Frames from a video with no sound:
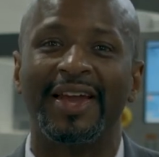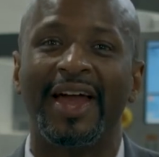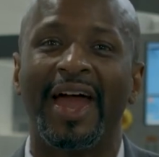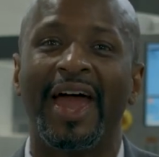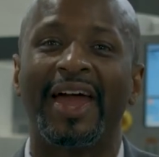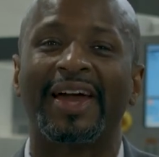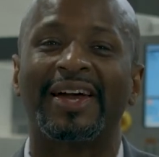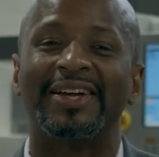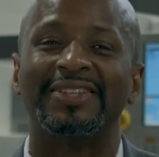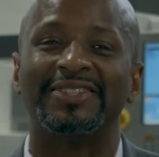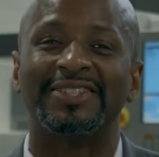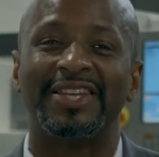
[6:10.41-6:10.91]

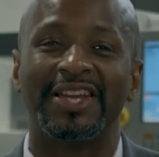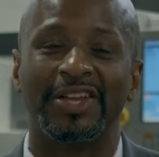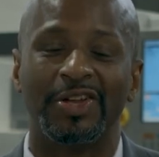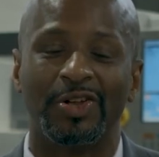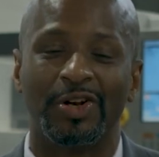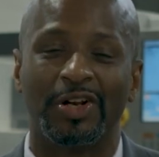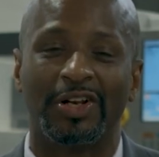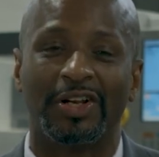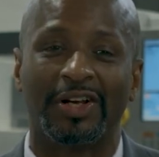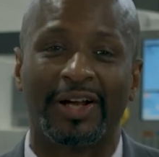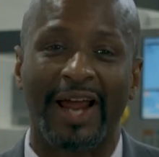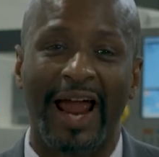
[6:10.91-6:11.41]
and continue
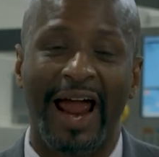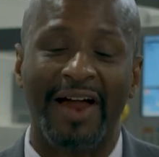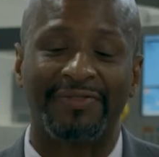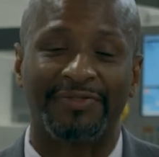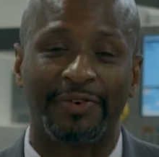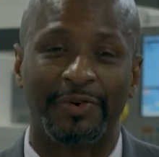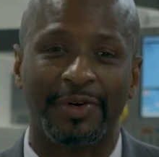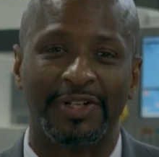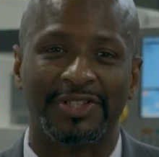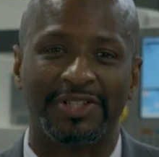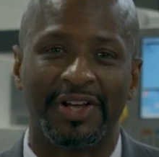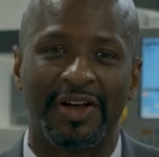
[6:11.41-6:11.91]
to look
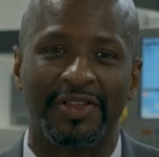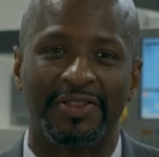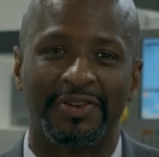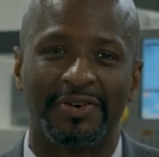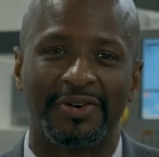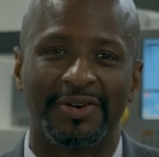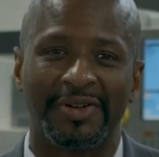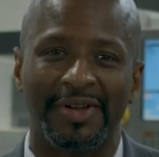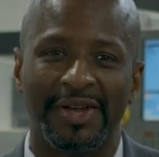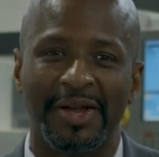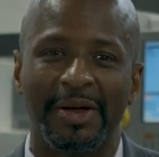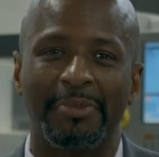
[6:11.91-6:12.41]
after each other
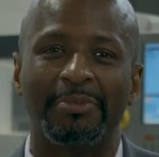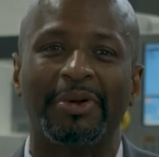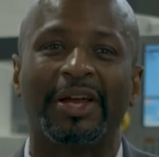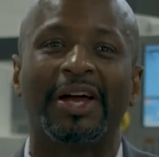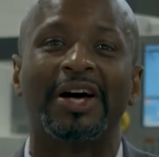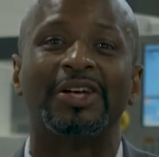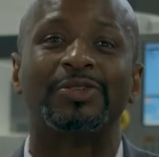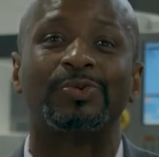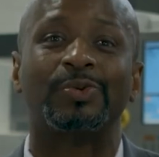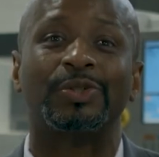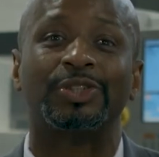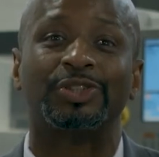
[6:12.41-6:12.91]

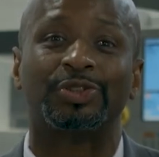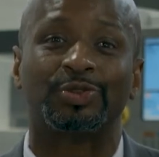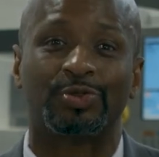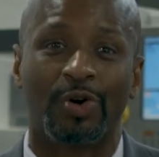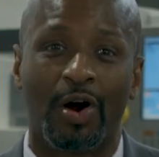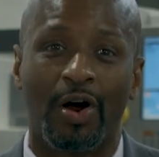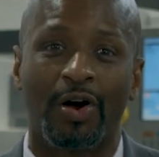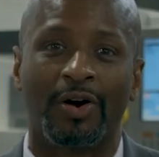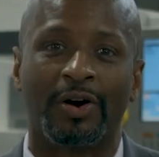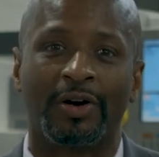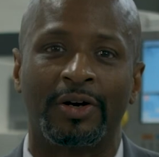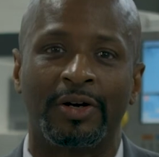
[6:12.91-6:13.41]
because we're
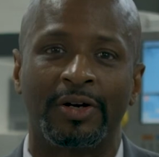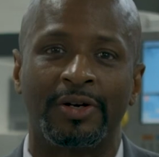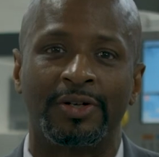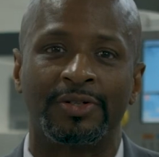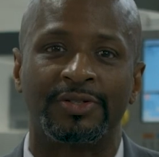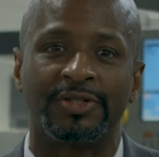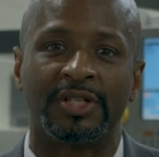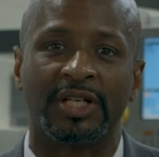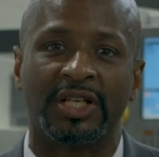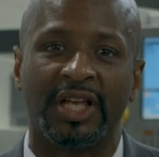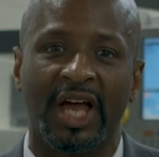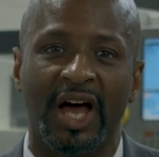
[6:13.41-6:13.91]
stronger
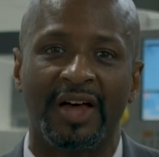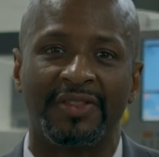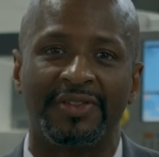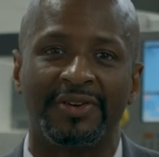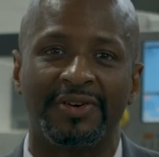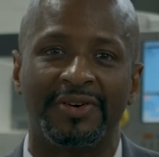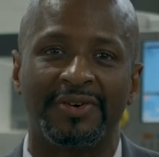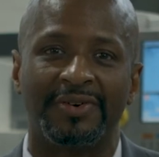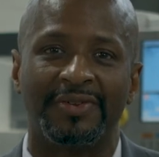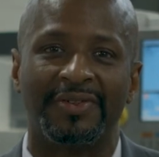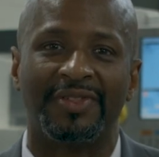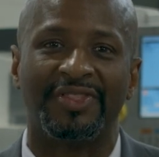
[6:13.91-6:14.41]
together.
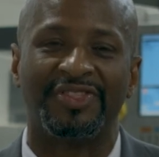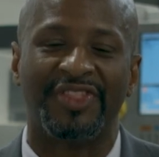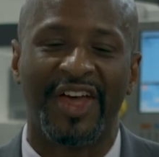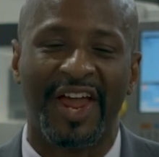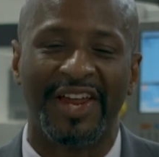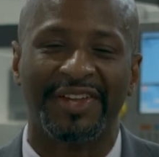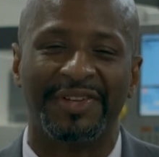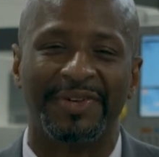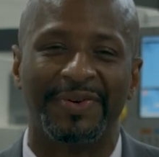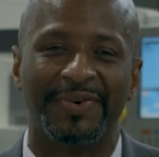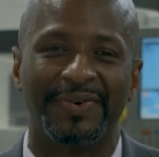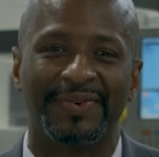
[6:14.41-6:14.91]

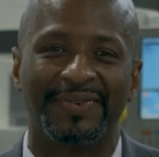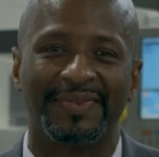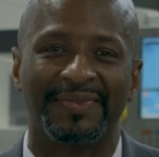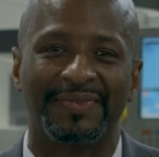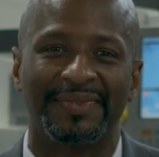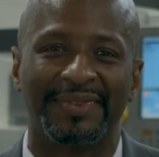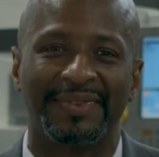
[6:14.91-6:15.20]
Thank you.